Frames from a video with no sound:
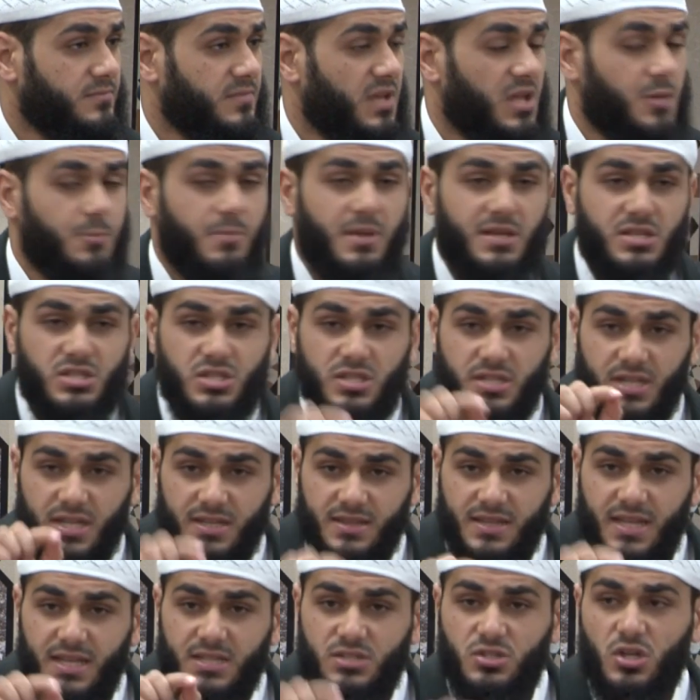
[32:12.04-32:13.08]
Imagine
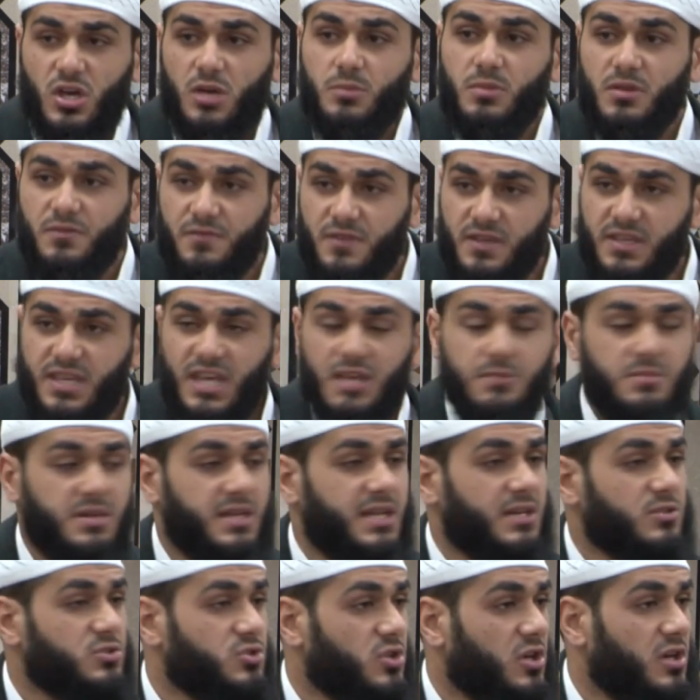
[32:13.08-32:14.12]
at that time if it came in
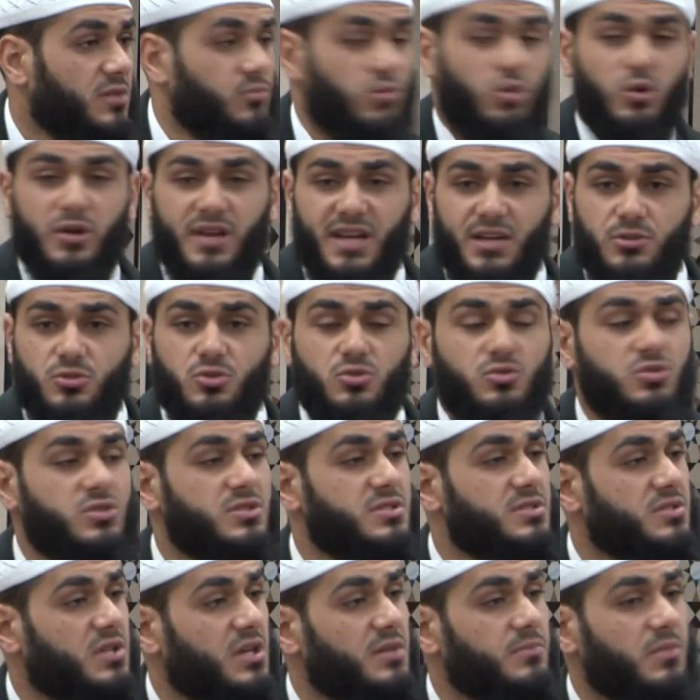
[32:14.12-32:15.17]
our time or in our
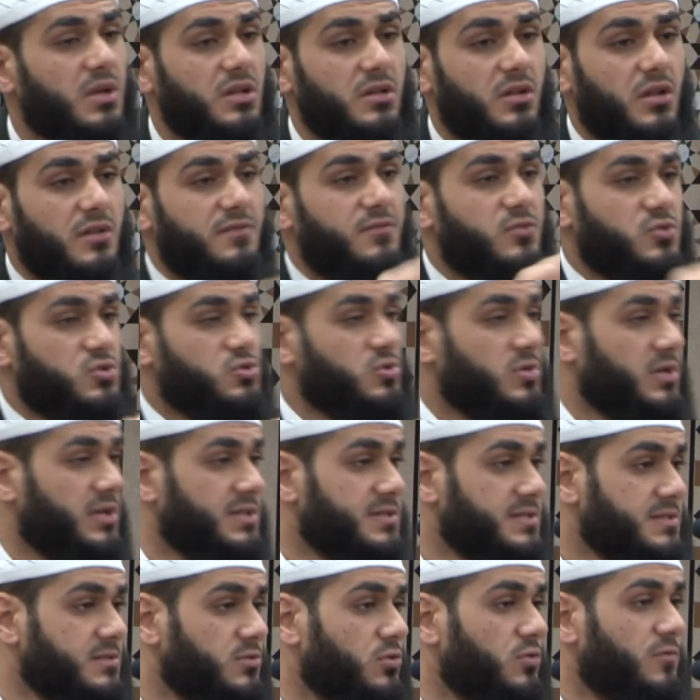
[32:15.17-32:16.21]
children's time, Allah forsook
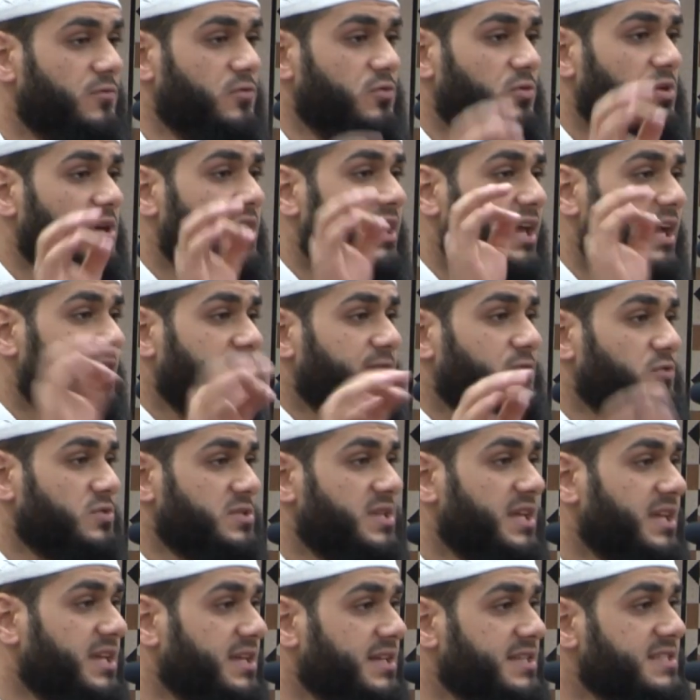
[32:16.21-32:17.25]
us or had
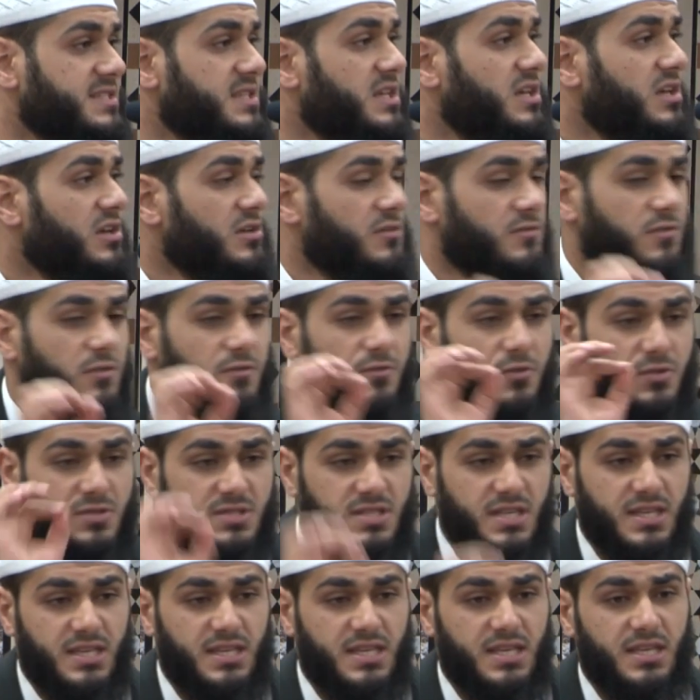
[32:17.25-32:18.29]
forsaken us for
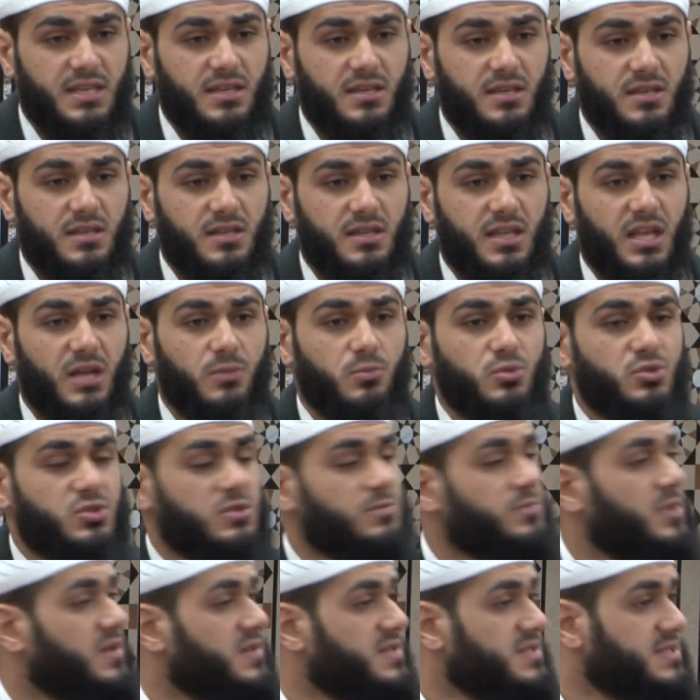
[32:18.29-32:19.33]
forsaking our
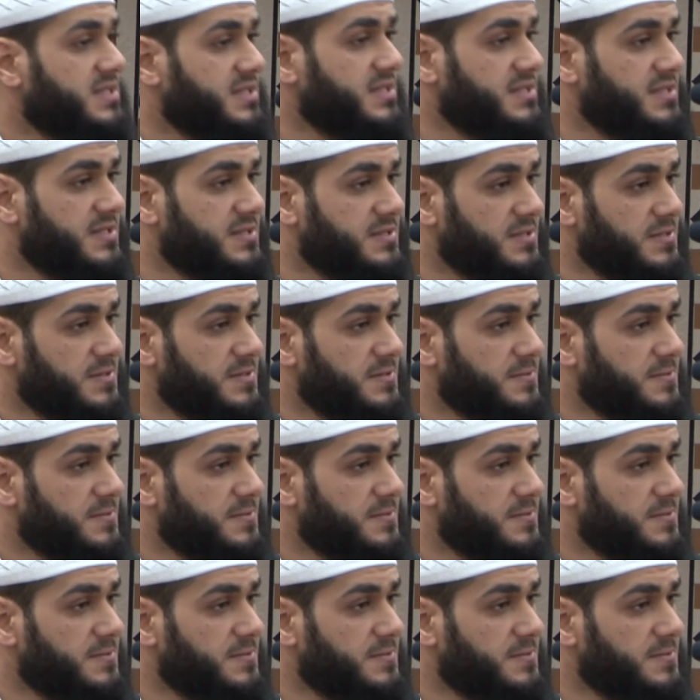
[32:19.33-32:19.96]
Muslim brothers and sisters.